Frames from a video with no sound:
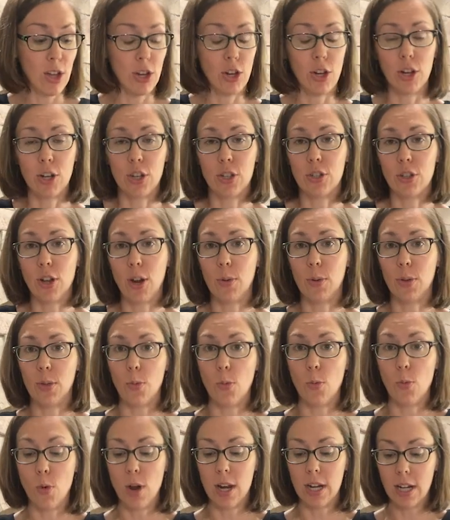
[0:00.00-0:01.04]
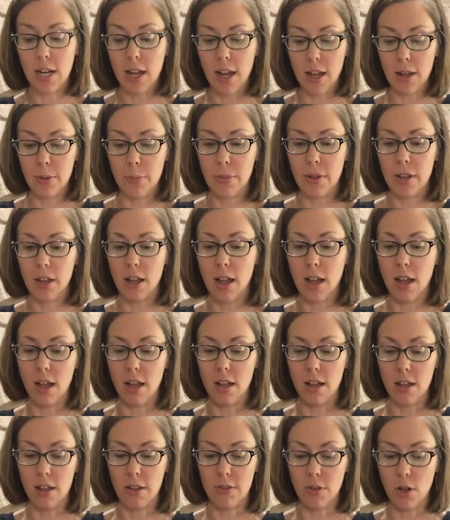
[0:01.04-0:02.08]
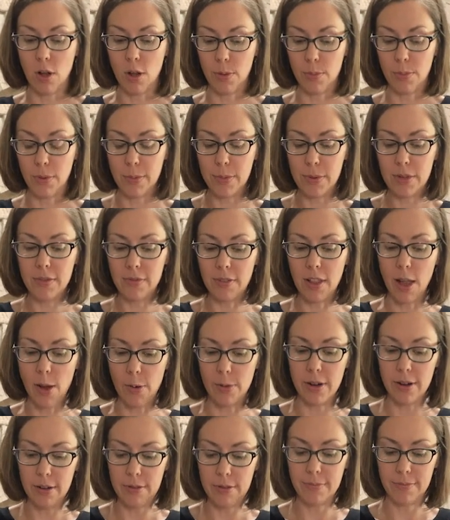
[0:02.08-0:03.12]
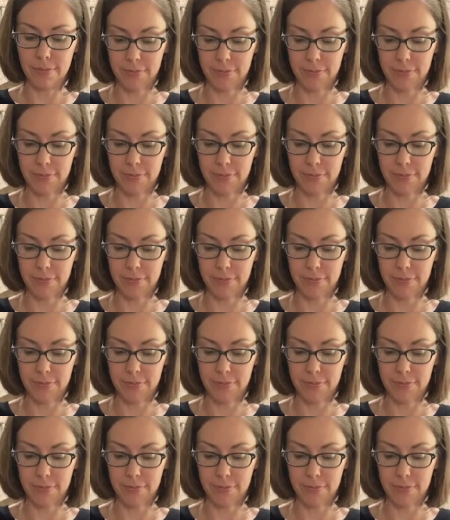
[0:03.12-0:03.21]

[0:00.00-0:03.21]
You're going to start with 1 cup of all-purpose flour.